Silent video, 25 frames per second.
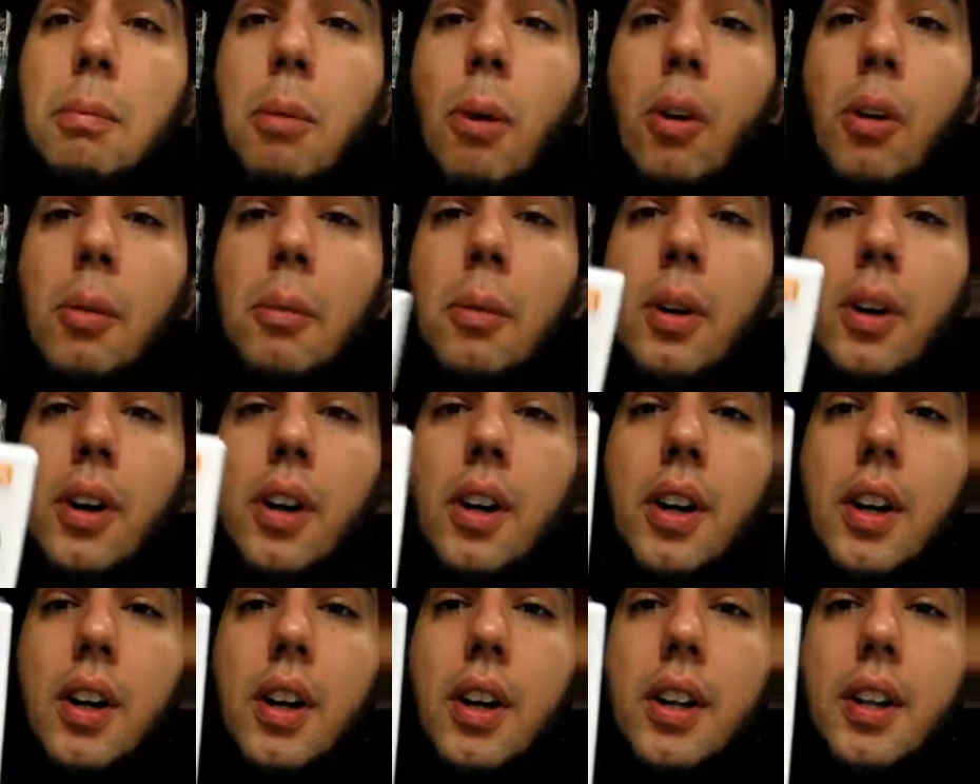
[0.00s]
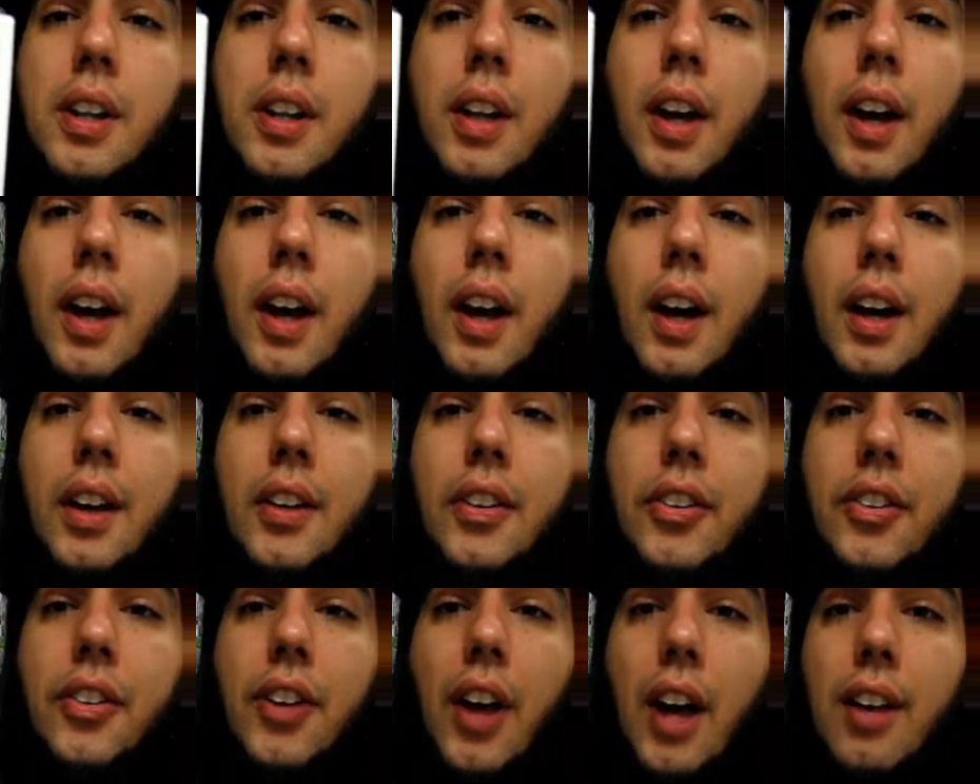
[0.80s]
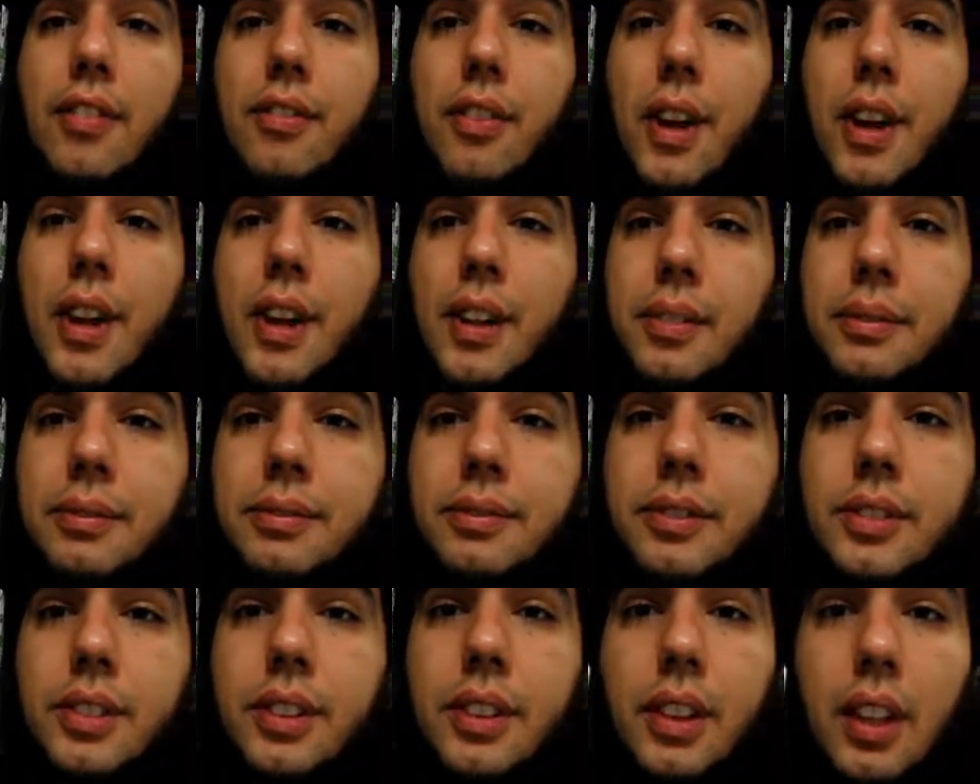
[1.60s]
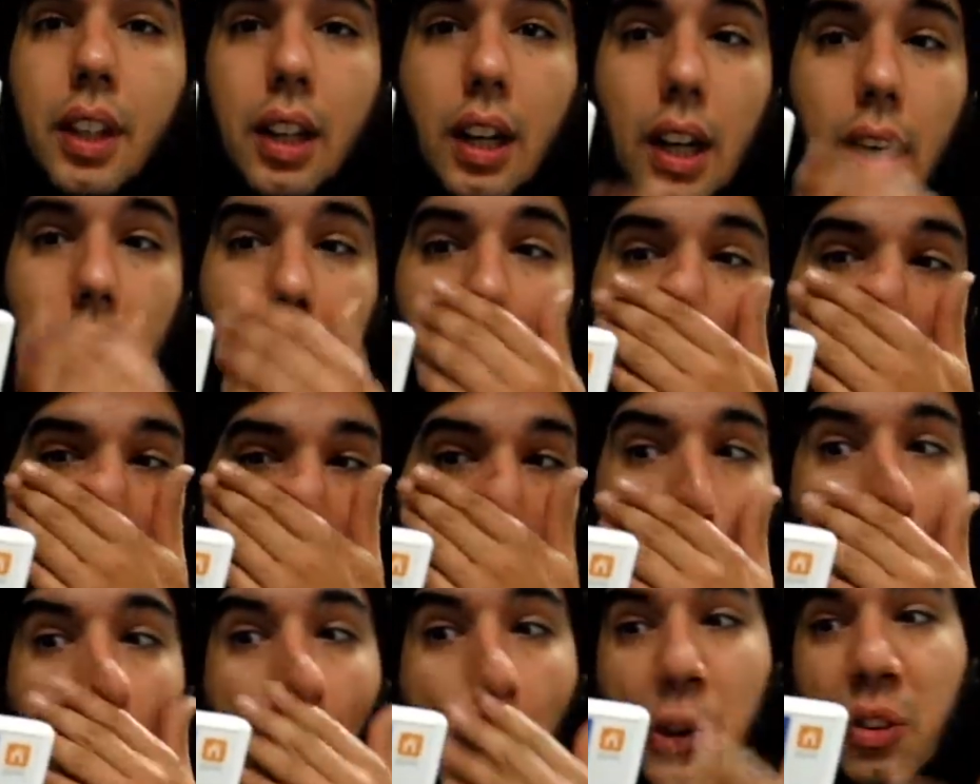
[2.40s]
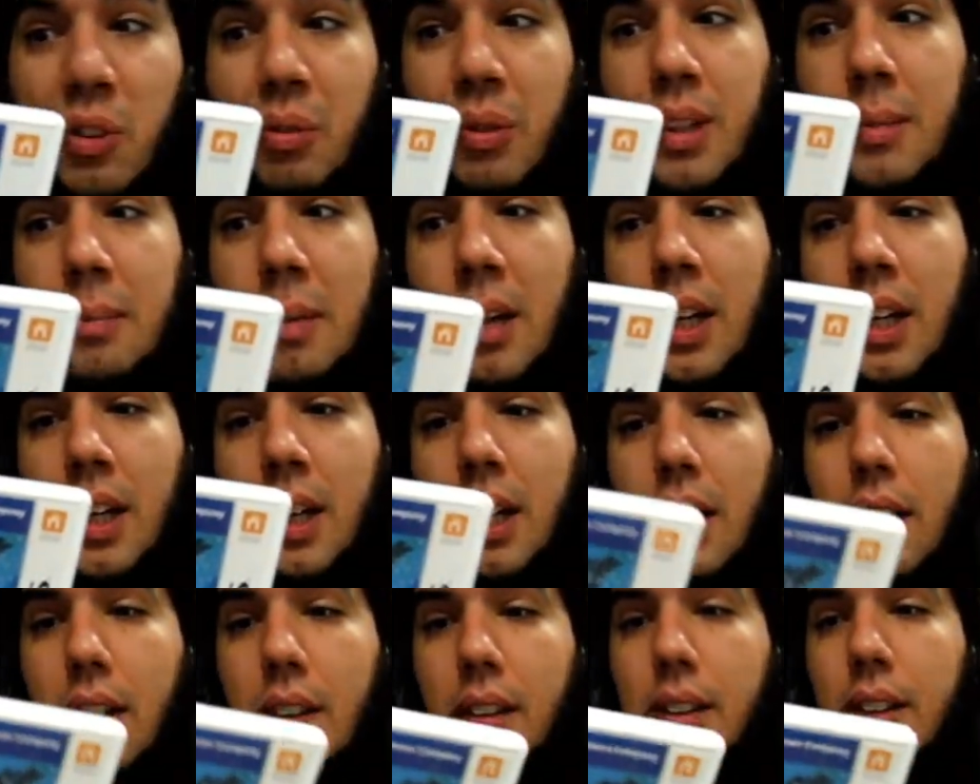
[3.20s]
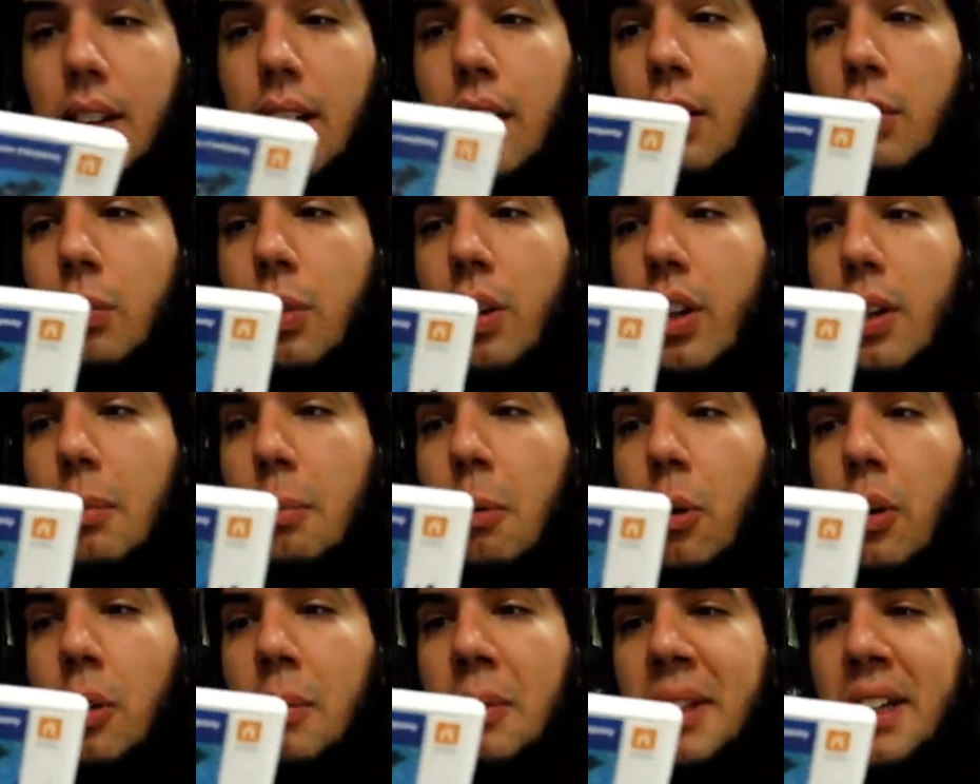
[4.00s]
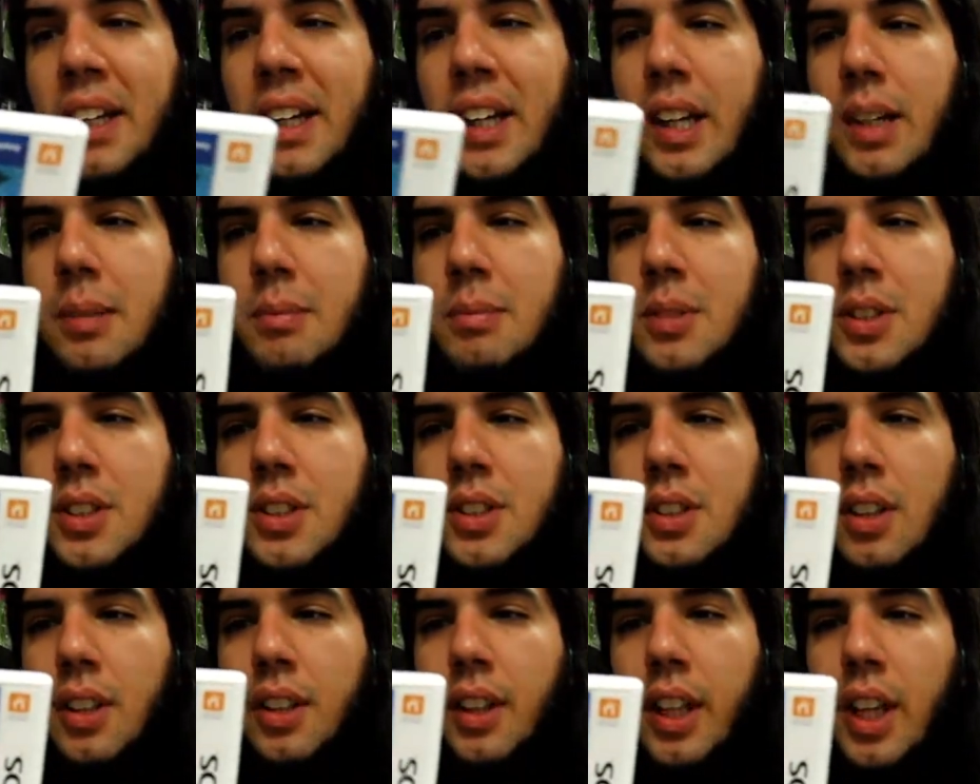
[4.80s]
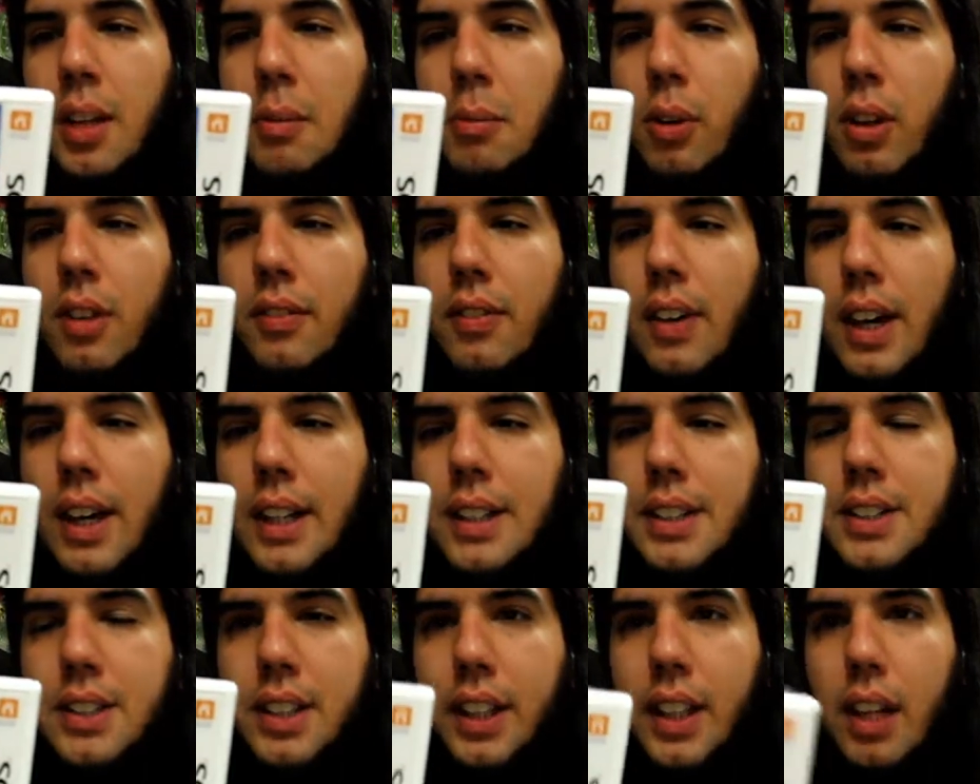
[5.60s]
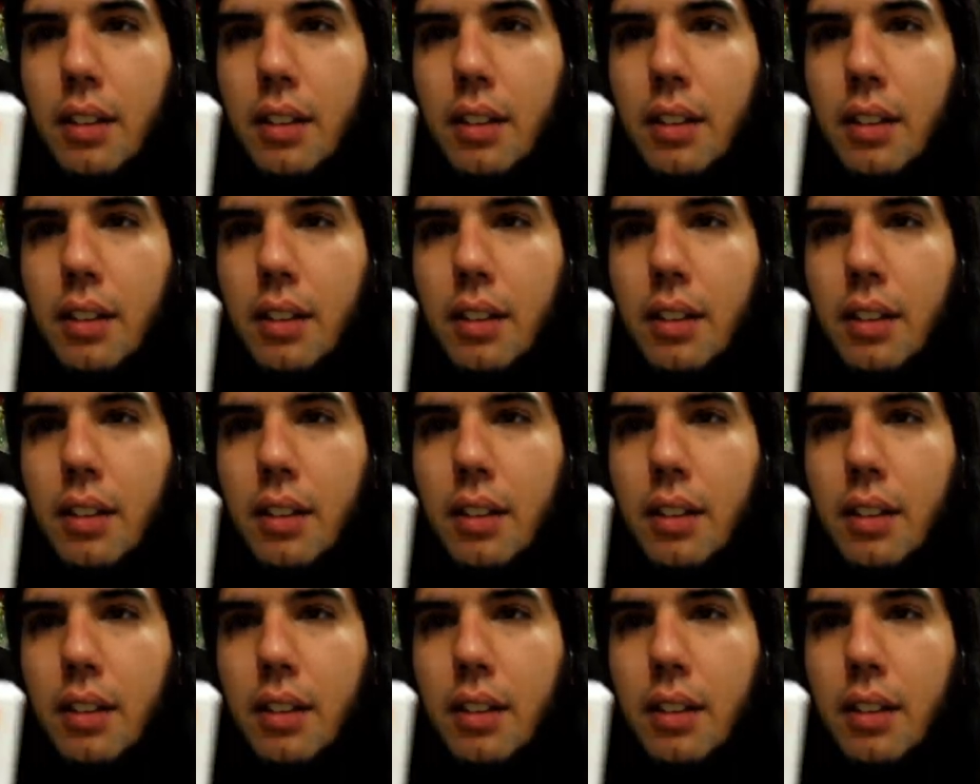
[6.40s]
Pokemon Sapphire. It was a remake of one of the Pokemon games on the Game Boy Advance.